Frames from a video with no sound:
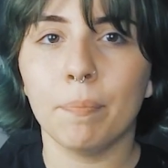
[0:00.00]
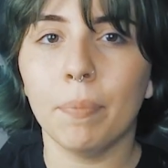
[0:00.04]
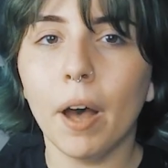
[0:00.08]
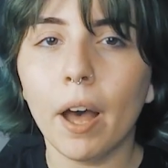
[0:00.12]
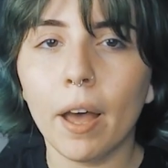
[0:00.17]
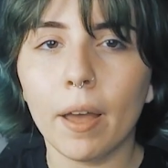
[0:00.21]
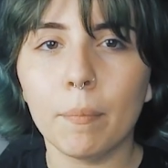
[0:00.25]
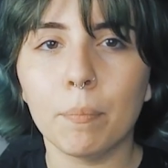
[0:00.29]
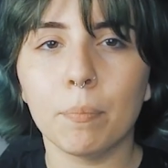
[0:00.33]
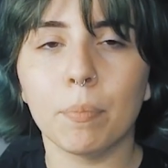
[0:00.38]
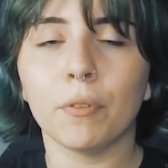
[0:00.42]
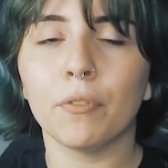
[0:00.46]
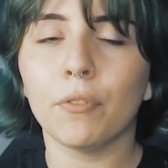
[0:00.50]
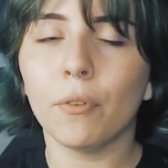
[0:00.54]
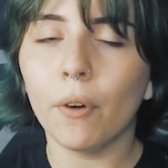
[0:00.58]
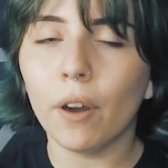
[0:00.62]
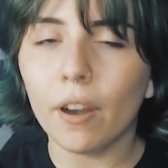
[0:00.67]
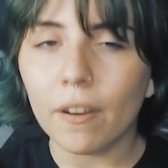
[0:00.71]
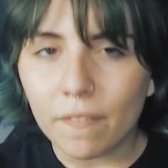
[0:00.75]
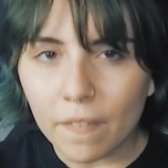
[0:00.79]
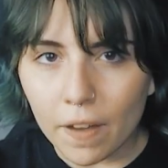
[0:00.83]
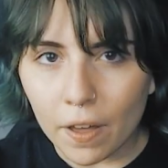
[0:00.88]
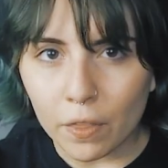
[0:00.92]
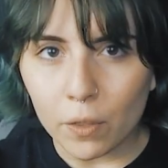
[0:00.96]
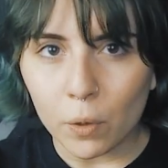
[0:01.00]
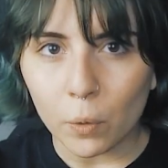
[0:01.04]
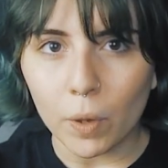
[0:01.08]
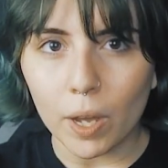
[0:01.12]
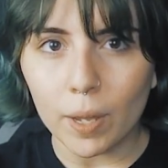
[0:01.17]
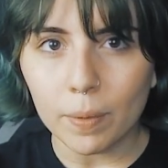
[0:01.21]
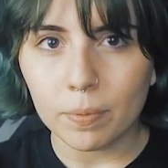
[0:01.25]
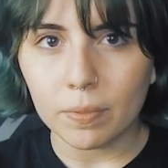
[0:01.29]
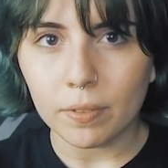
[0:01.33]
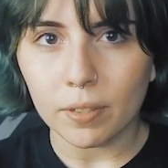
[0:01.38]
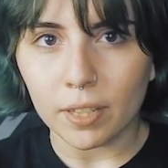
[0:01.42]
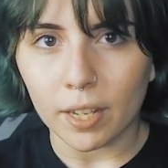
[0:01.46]
But before I found the
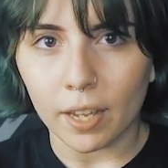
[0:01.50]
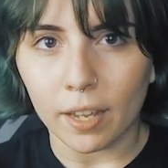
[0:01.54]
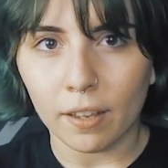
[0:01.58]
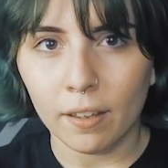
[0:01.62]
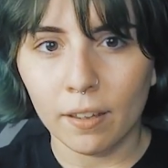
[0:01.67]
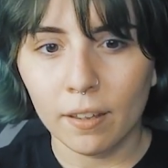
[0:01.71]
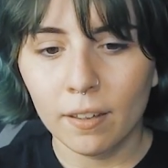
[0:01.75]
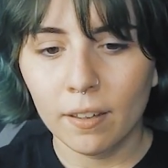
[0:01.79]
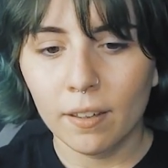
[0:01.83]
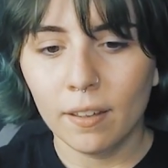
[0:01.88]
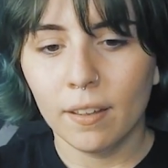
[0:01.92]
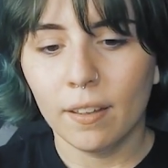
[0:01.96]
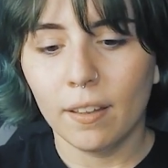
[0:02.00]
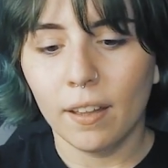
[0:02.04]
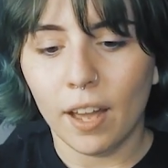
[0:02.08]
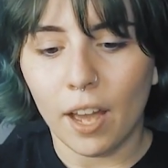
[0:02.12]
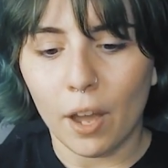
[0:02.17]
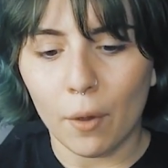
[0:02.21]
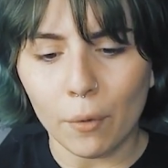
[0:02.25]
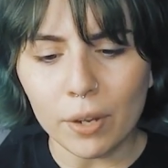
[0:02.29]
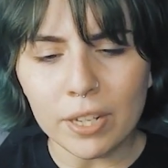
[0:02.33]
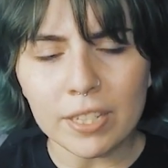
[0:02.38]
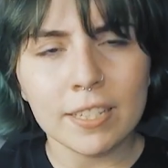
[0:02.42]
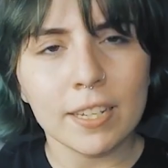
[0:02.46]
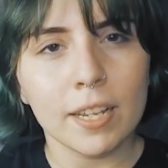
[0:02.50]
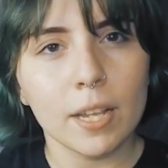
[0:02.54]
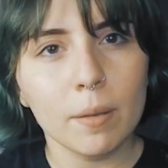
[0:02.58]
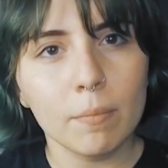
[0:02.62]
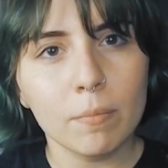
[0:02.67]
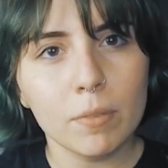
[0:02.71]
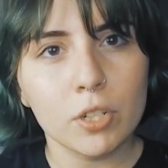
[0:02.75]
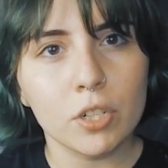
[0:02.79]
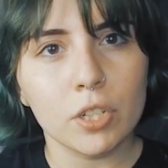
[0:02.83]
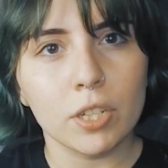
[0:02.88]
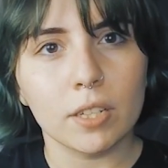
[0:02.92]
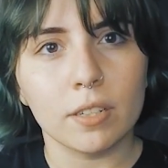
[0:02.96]
website, I went to
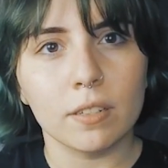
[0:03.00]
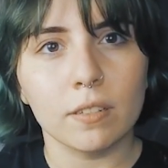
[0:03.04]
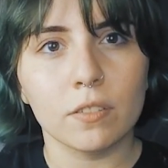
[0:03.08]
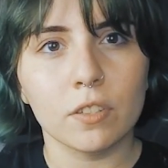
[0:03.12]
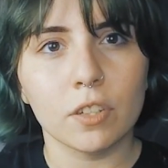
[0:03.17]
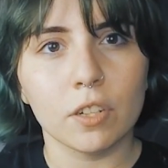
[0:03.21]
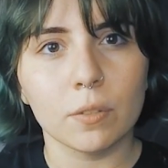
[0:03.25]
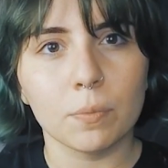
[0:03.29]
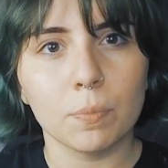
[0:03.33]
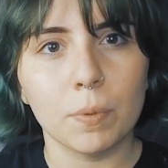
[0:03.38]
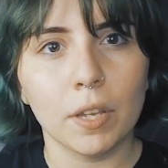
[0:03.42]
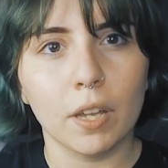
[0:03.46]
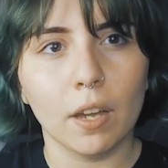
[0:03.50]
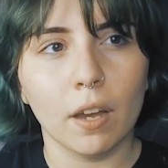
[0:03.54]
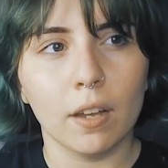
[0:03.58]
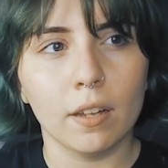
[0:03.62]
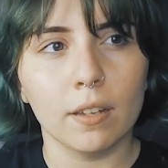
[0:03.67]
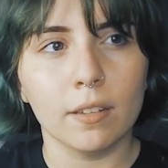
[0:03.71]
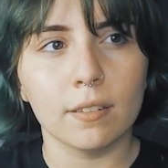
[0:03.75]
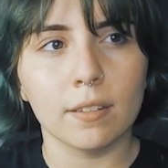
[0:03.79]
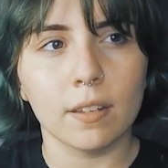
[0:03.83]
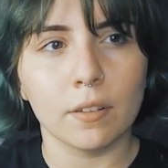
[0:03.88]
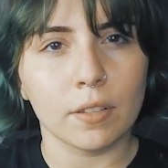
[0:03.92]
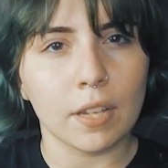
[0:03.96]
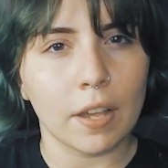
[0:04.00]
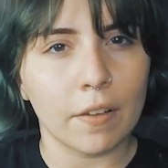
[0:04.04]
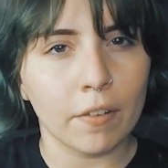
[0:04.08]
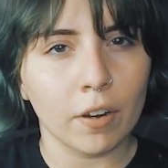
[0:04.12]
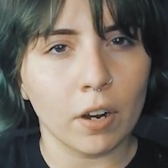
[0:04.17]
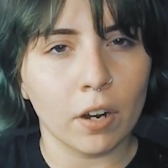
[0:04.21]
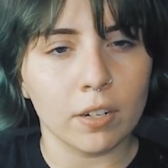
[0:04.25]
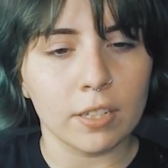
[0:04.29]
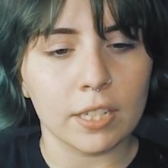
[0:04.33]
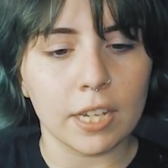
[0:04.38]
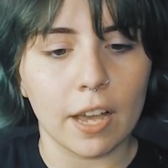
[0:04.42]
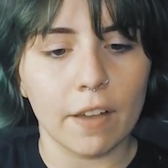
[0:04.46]
images just because I was having a
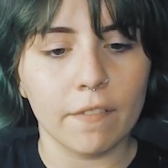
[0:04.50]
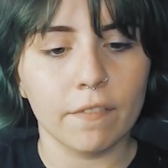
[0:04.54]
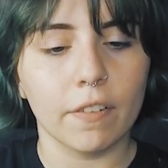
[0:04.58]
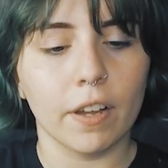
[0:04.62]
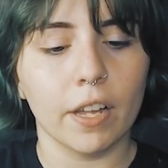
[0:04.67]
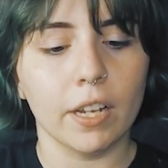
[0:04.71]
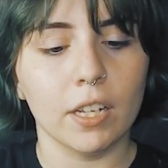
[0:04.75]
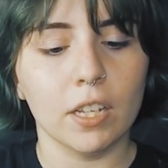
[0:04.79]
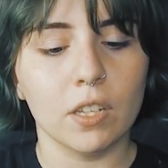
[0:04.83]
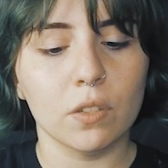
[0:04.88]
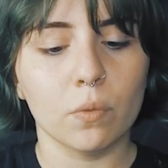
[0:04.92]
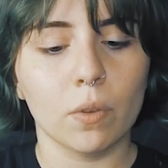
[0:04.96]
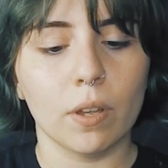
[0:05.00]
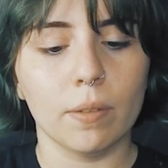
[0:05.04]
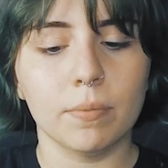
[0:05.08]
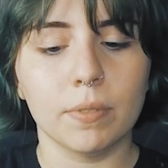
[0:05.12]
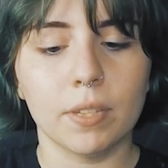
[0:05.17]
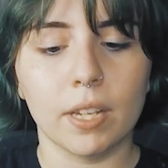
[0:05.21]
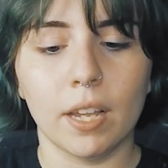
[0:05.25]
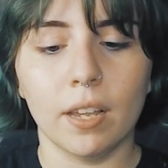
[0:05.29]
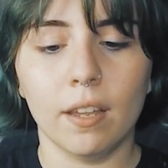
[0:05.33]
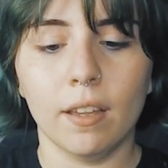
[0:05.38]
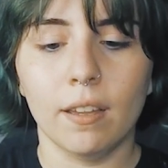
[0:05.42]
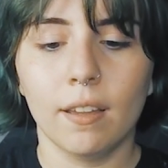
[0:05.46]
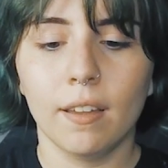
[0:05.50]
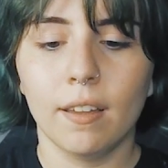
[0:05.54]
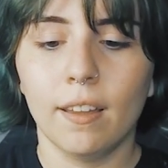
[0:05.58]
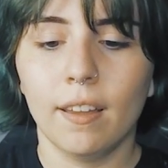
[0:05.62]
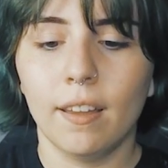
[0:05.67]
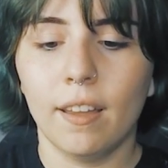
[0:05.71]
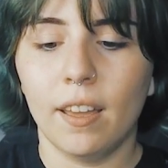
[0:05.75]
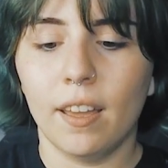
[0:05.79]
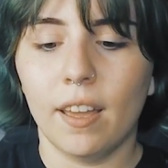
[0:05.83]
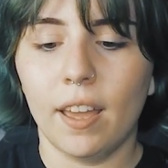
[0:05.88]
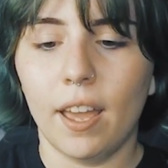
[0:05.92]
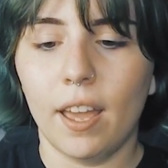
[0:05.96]
hard time finding his website,
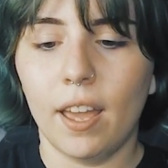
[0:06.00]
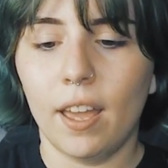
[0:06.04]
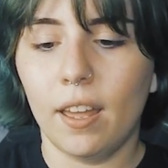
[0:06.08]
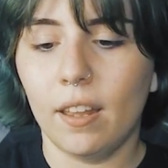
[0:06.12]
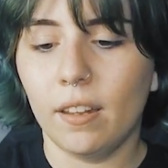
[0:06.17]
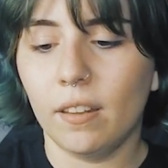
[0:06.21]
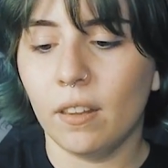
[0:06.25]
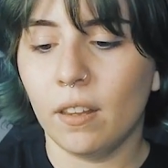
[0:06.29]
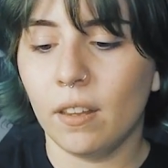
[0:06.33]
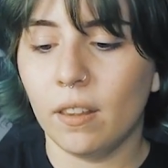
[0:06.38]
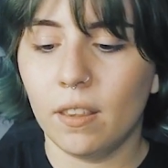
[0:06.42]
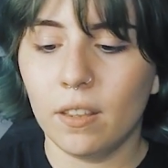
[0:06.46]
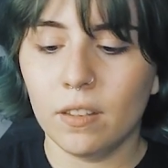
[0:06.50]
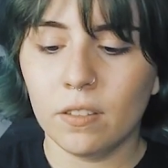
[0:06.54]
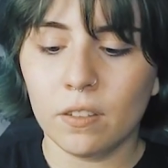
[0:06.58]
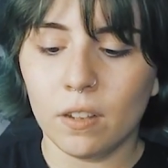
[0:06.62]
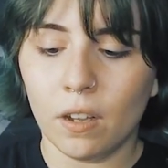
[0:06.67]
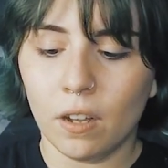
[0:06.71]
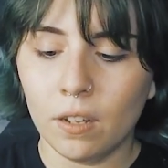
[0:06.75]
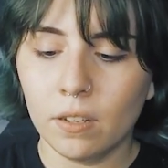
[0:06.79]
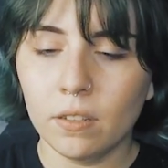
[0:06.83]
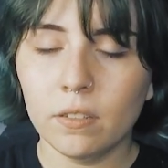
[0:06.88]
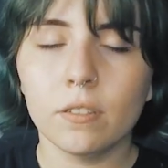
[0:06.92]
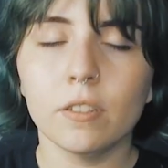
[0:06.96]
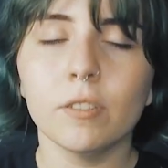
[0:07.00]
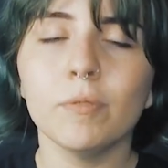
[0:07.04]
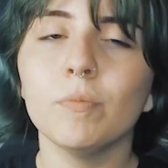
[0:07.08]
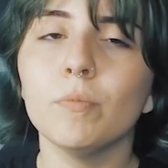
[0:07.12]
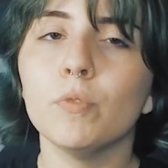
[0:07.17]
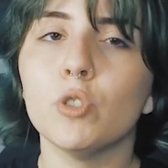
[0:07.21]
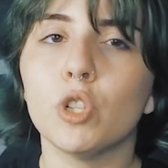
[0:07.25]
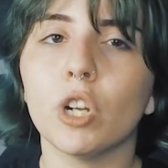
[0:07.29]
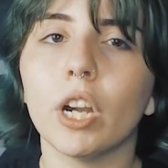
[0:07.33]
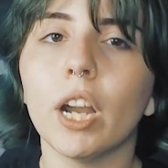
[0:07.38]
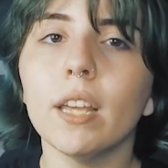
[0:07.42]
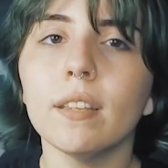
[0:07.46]
and this awesome
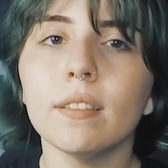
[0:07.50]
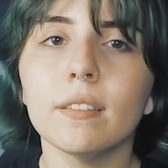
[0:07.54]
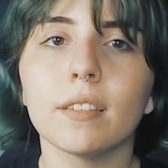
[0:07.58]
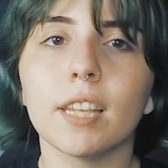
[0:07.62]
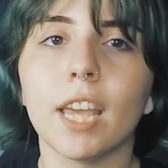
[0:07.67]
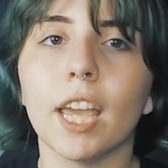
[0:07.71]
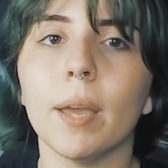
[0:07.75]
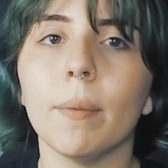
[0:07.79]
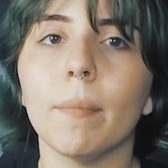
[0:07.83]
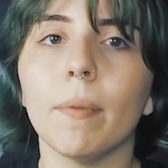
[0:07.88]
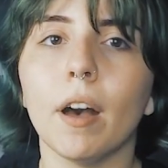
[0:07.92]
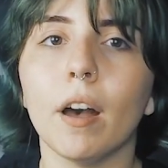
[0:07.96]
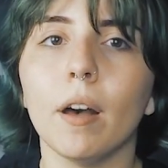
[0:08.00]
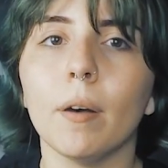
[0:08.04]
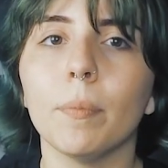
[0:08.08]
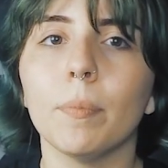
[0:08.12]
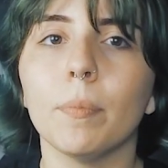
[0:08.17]
dress came up.